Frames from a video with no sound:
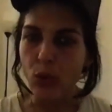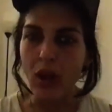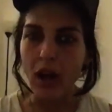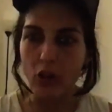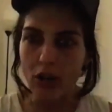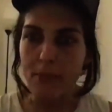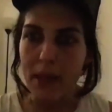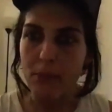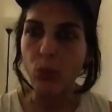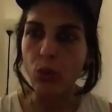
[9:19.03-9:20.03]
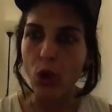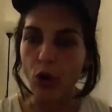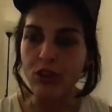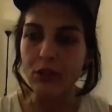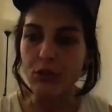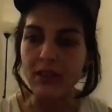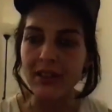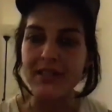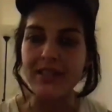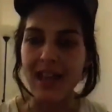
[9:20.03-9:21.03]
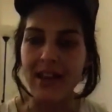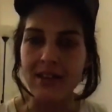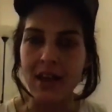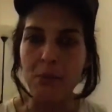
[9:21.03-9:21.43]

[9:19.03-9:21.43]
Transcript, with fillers: a lot of people will only really stand up